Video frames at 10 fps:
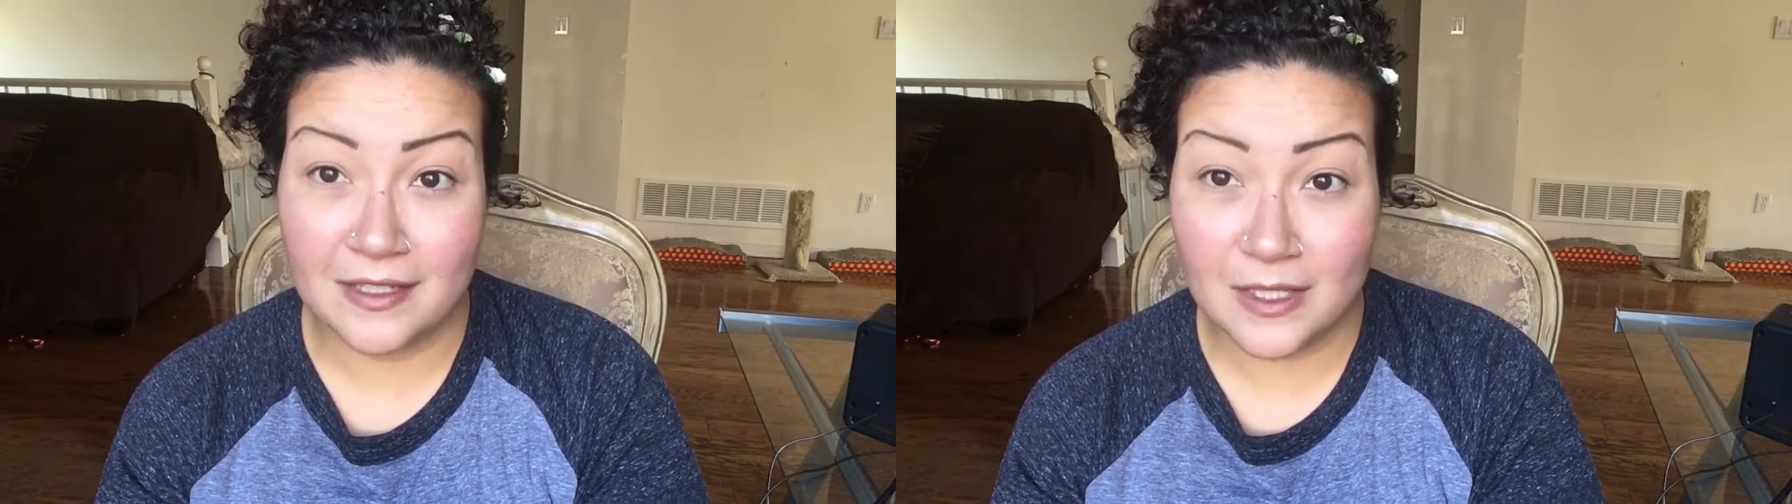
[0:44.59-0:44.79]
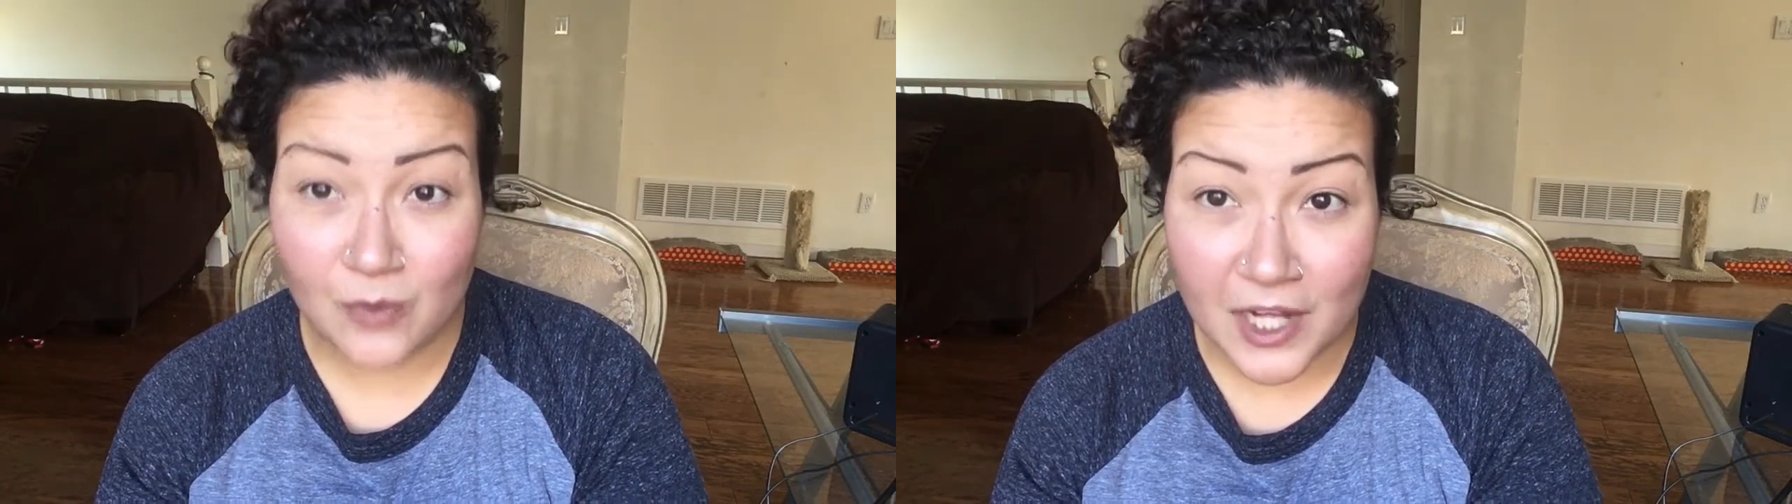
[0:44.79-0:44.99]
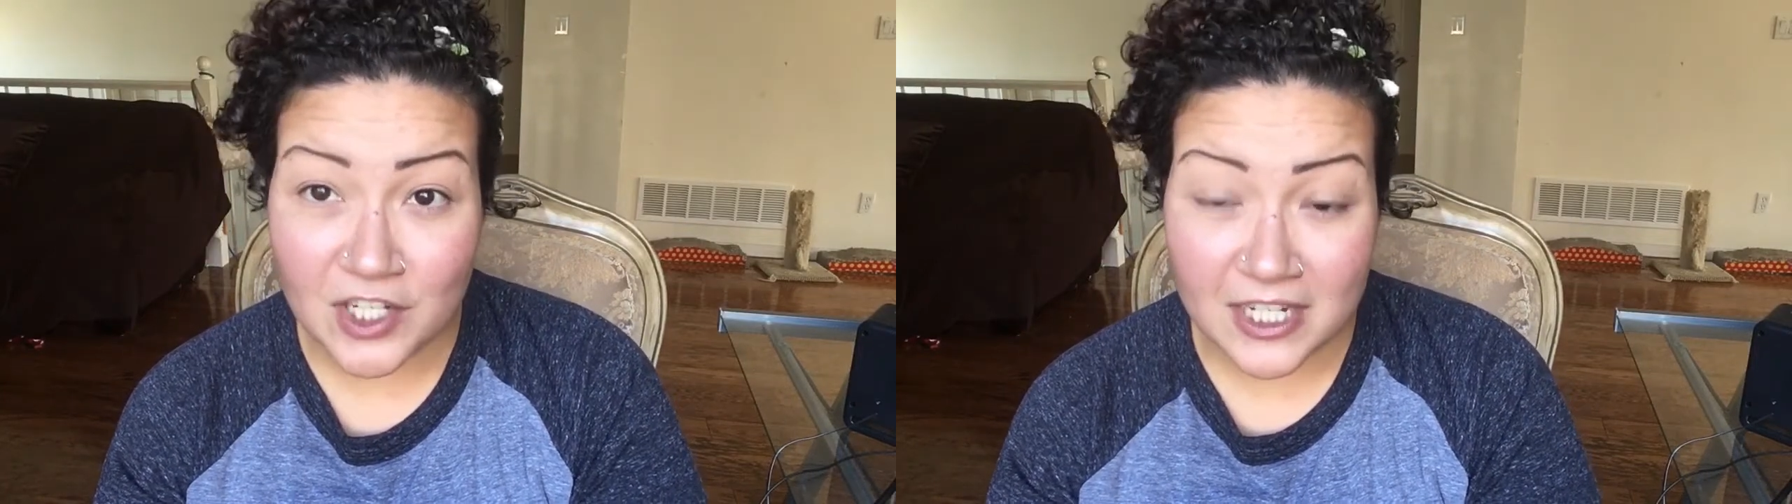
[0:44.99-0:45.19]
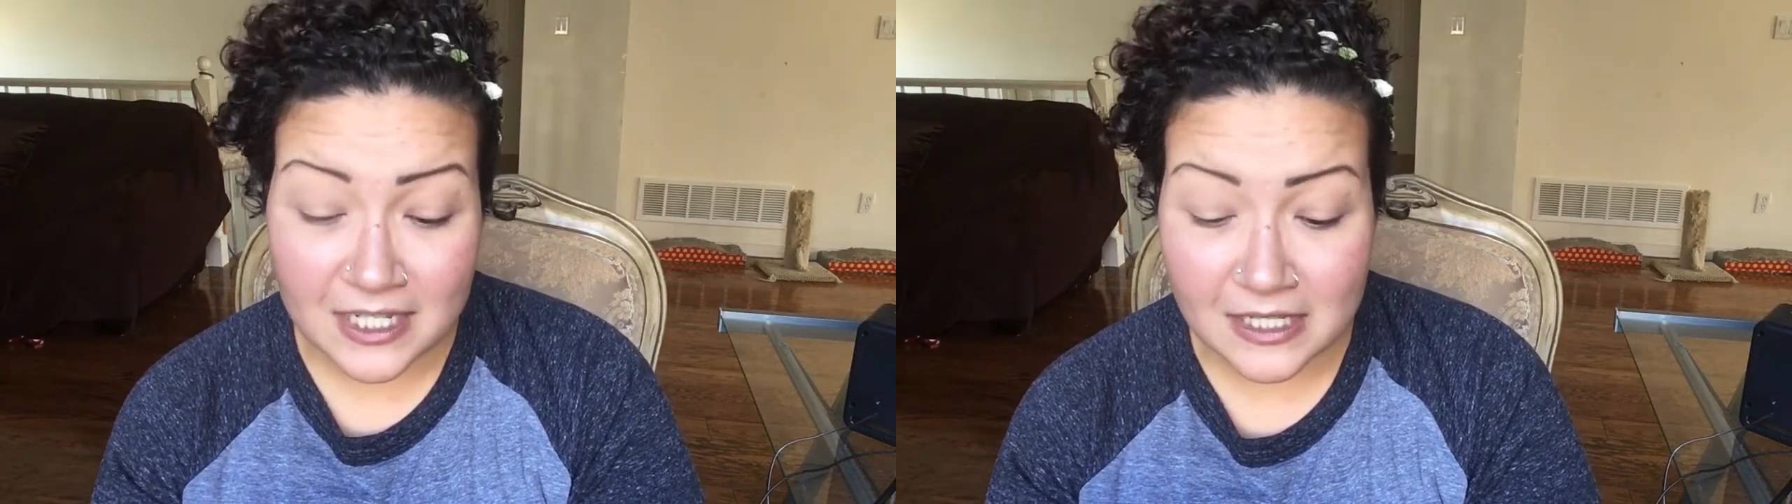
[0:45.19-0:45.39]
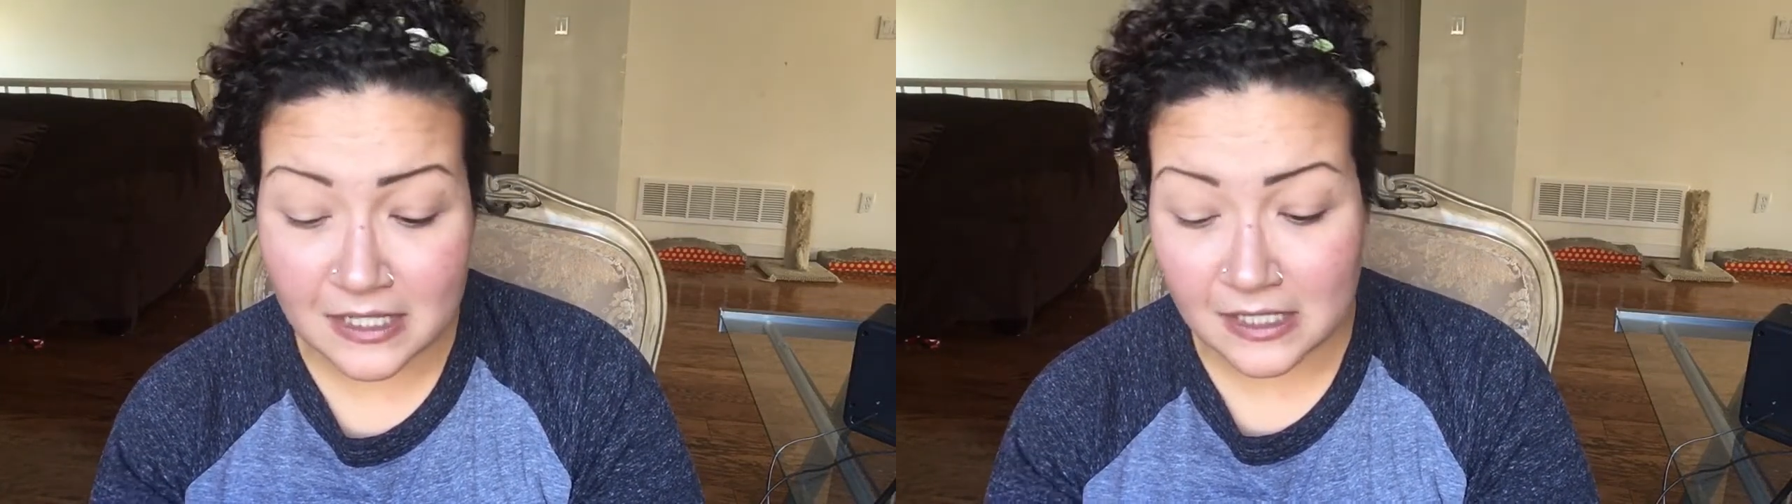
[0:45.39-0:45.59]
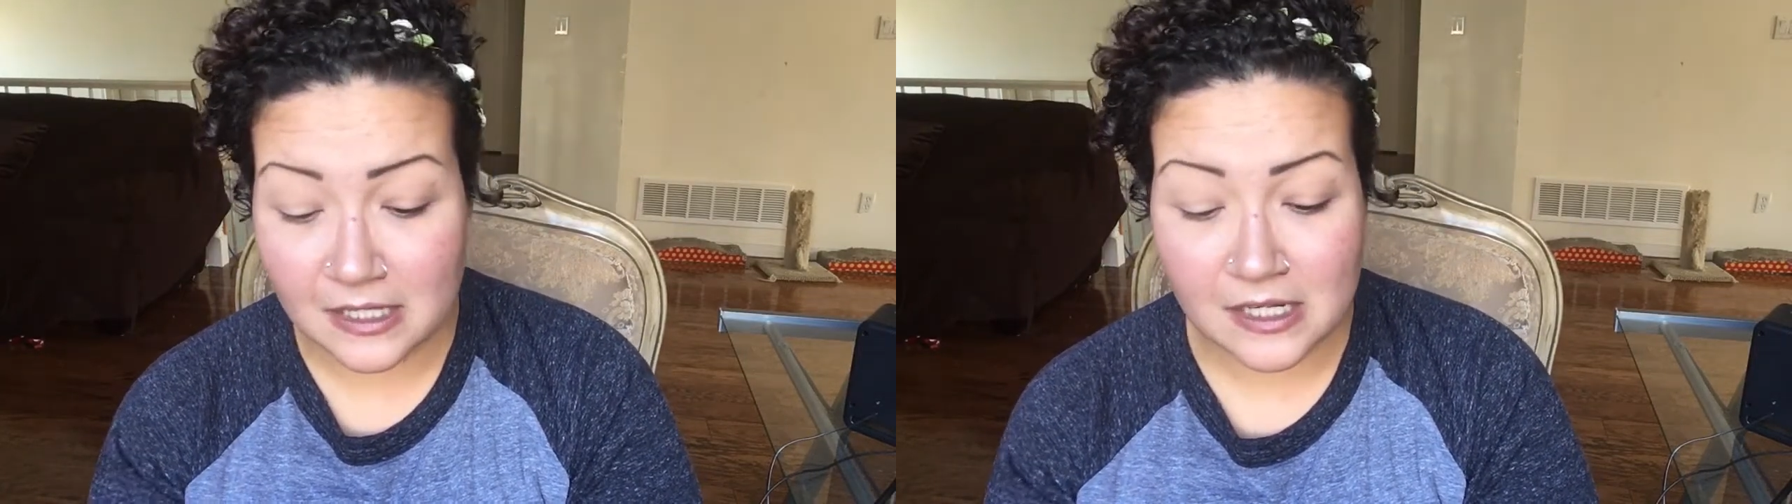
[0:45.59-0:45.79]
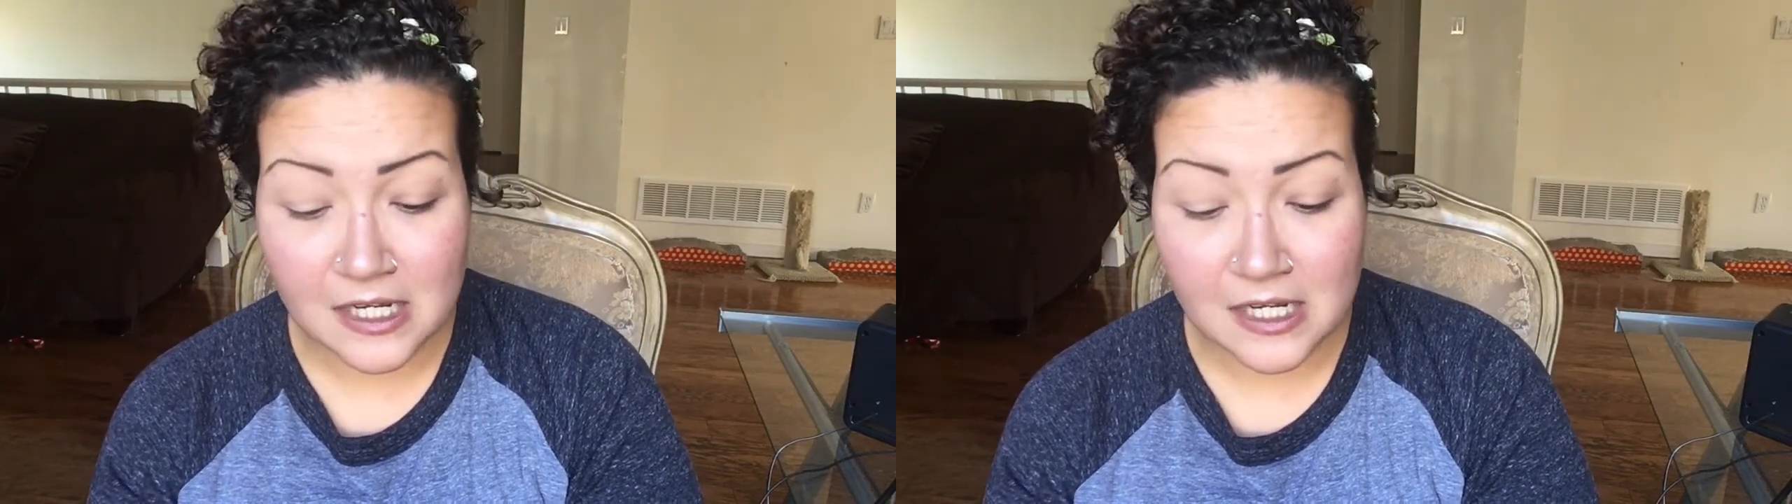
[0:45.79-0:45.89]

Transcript: swatches.